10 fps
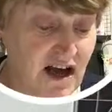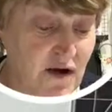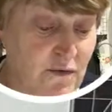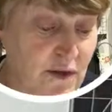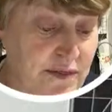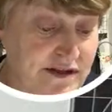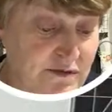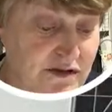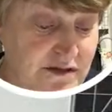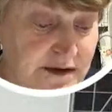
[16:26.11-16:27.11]
I want
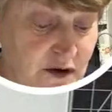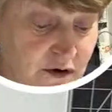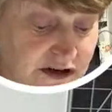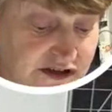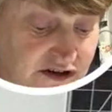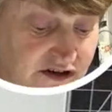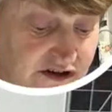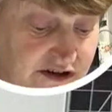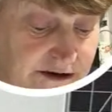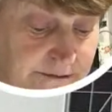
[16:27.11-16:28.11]
this one to be quite
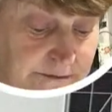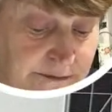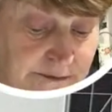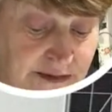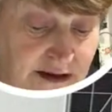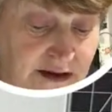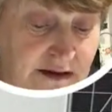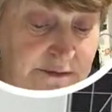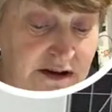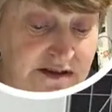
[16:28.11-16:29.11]
dark,
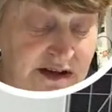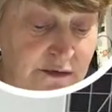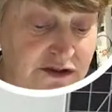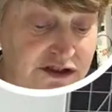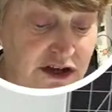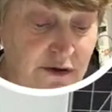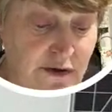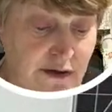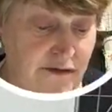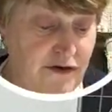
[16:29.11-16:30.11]
because that will
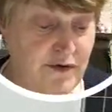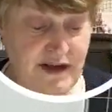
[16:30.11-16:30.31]
show through